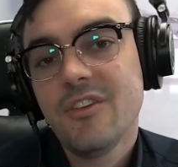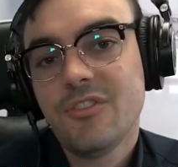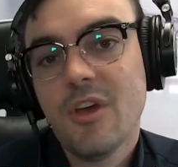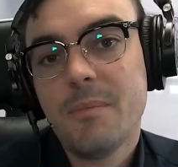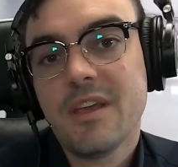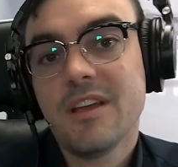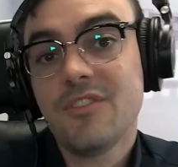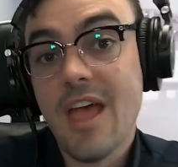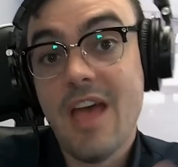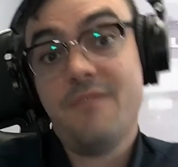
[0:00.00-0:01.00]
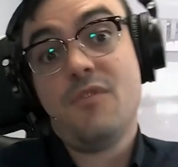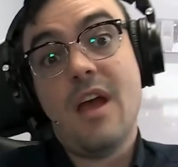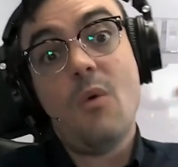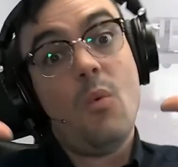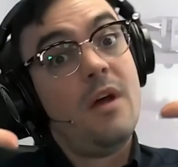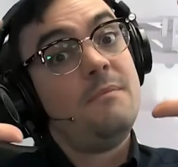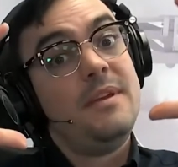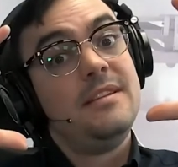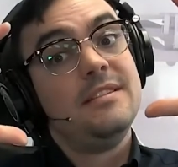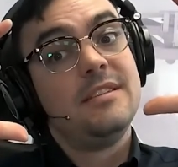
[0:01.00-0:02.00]
So because if you've got one
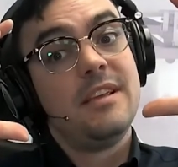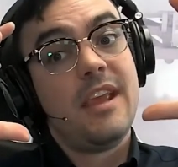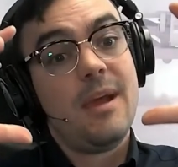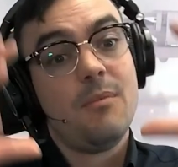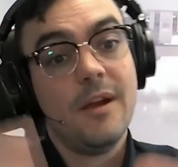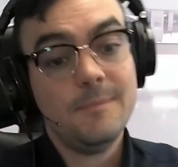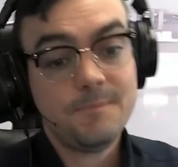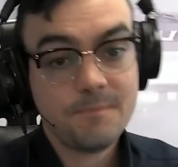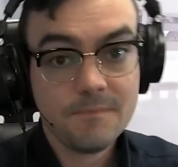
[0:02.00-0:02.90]
P T Z camera,